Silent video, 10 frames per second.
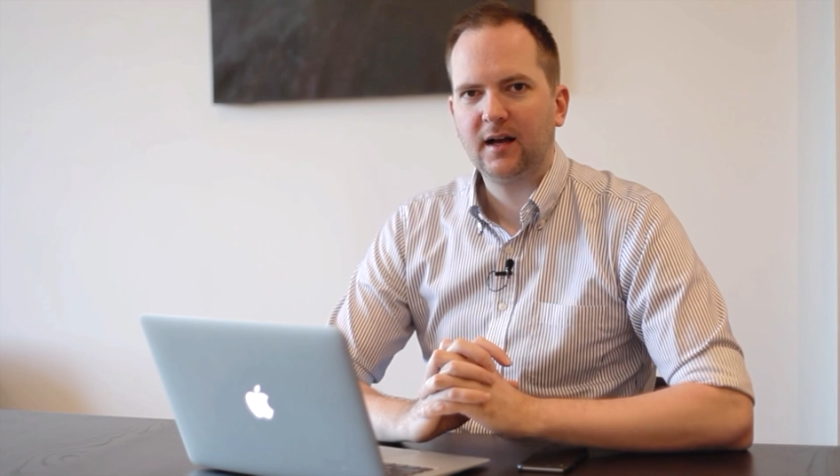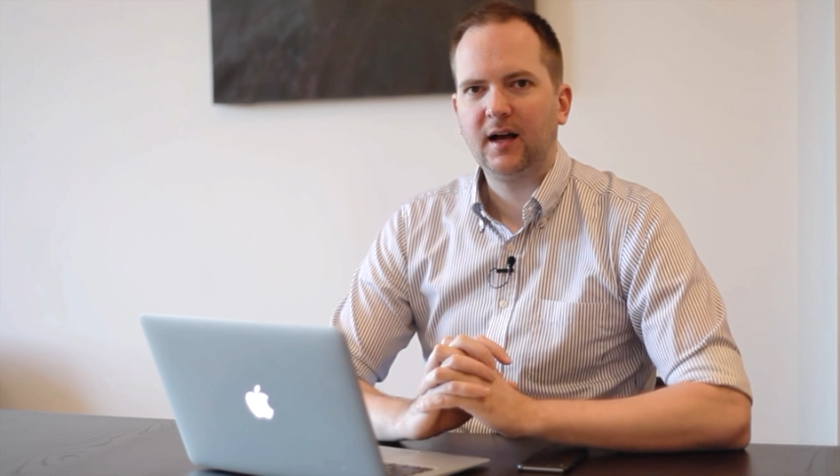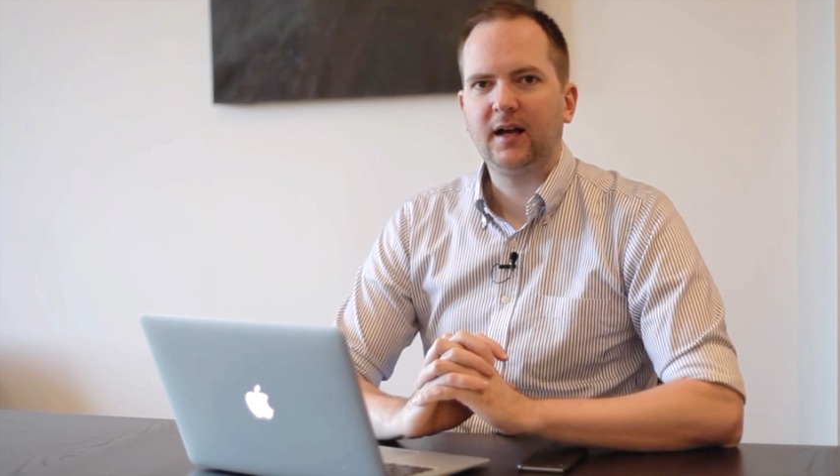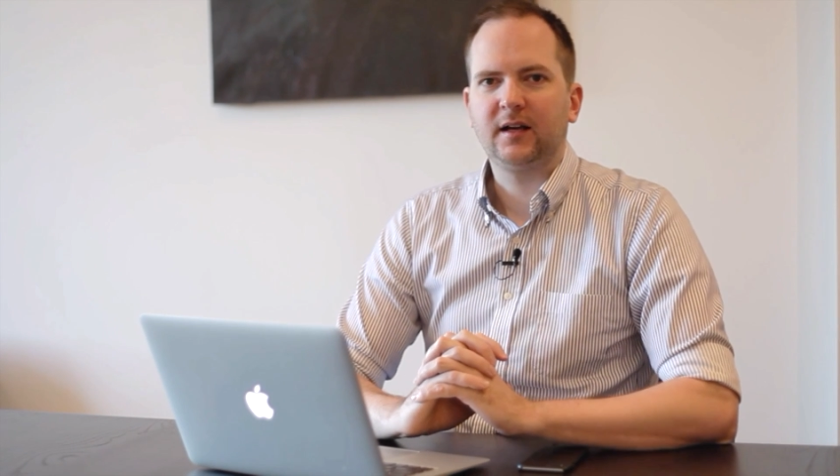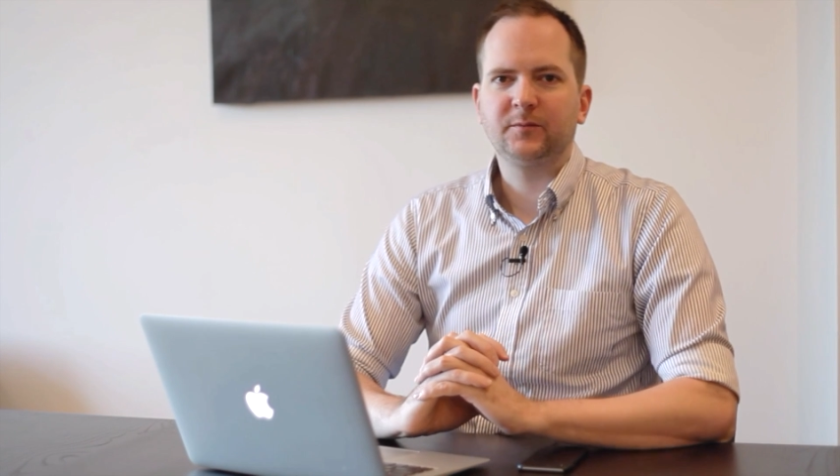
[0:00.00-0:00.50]

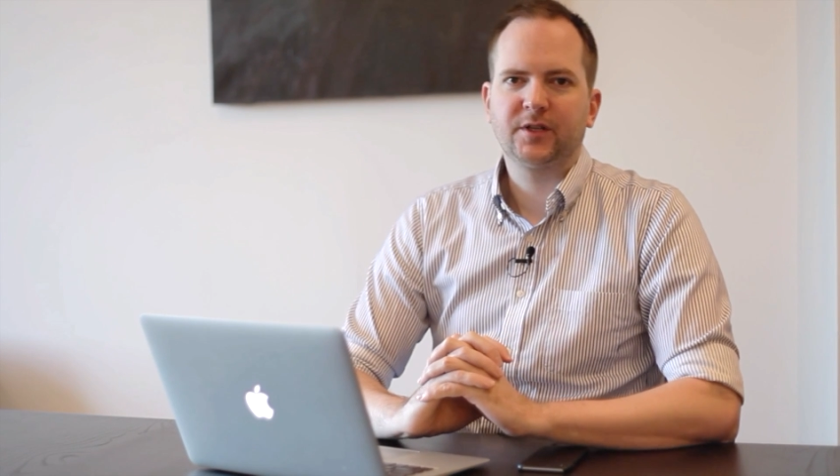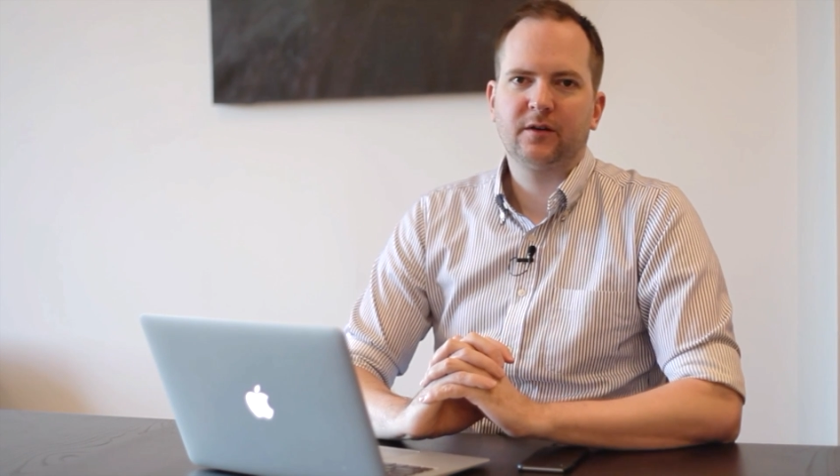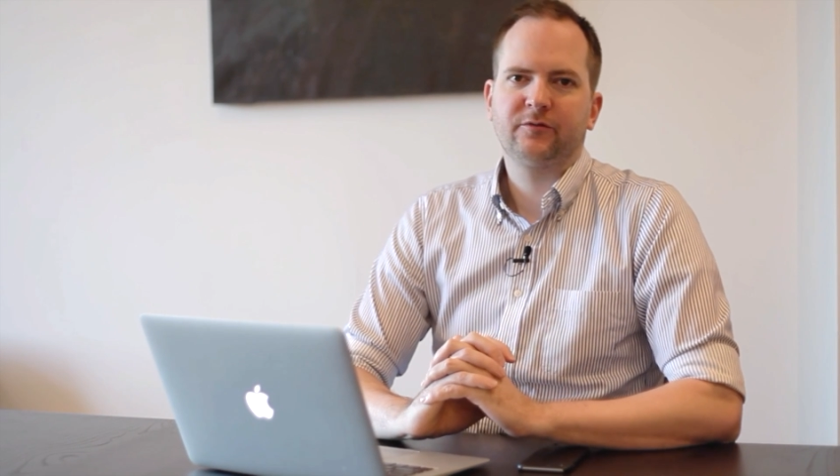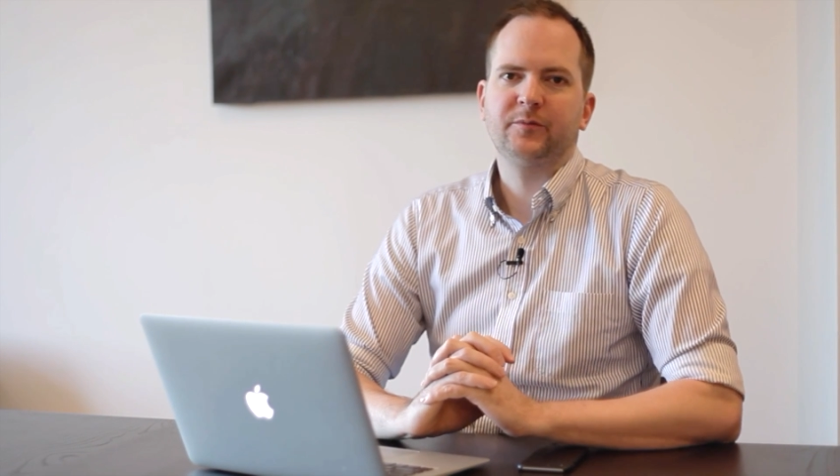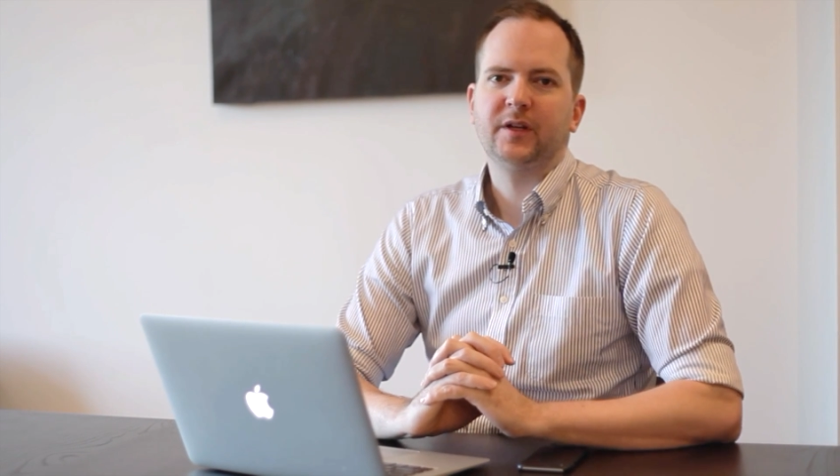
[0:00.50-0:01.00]
Hi, I'm
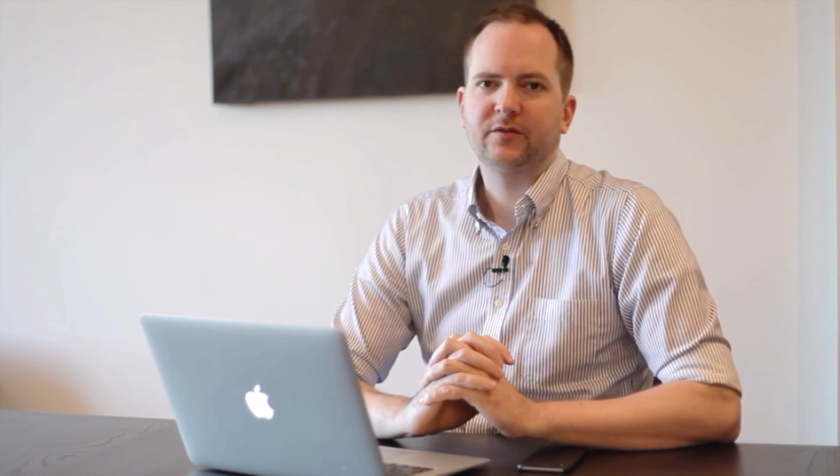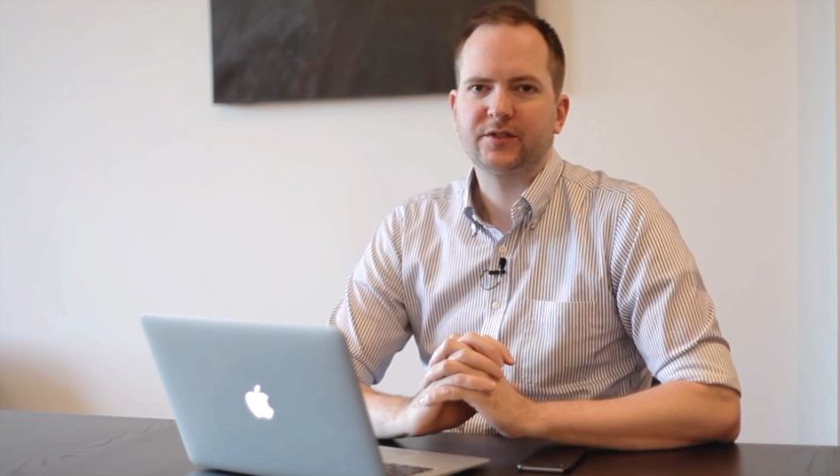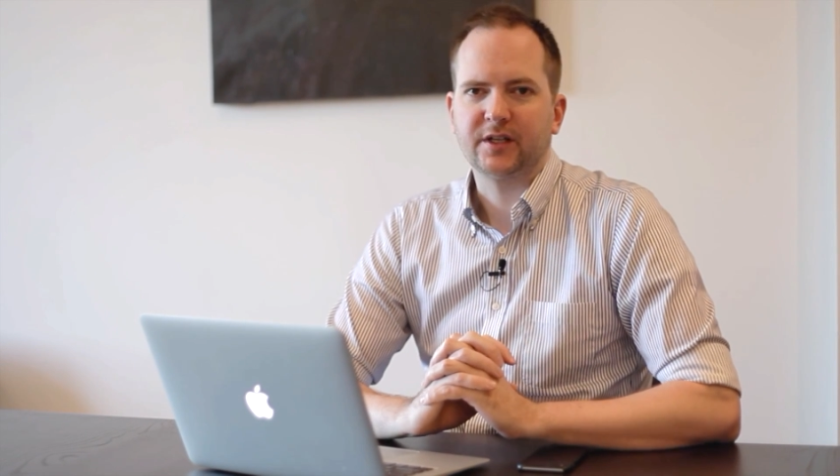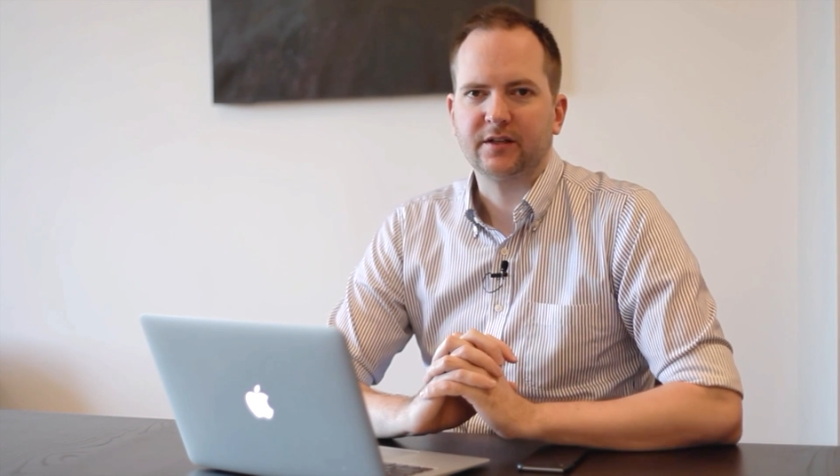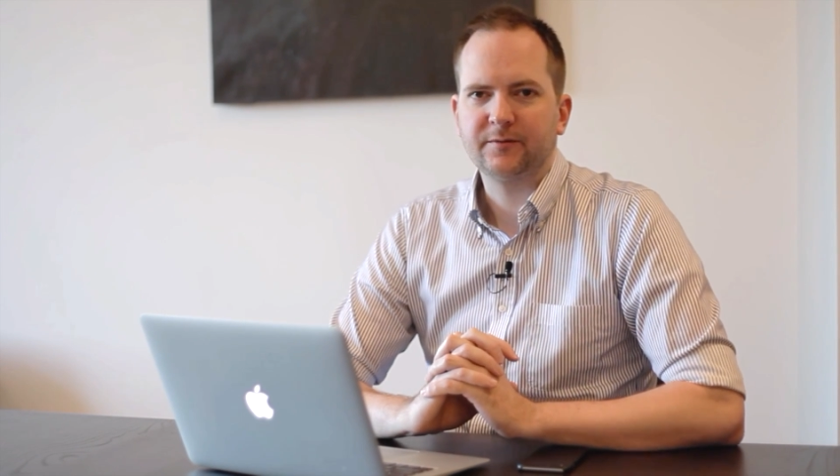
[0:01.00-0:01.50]
Tom from Never
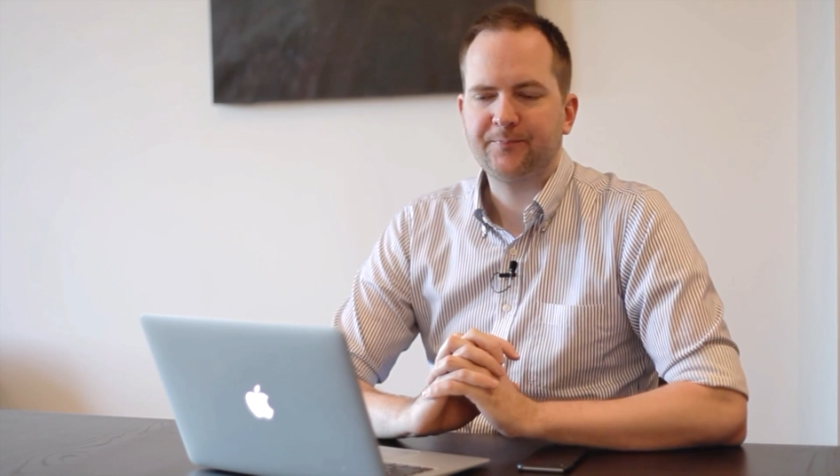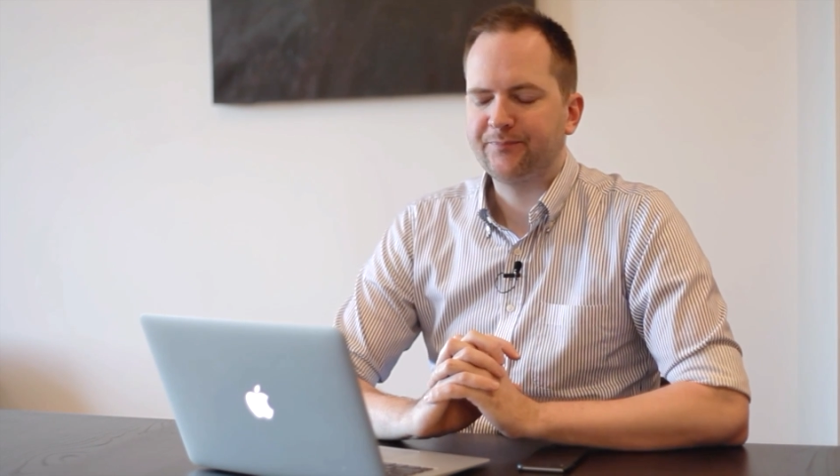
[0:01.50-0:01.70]
Center.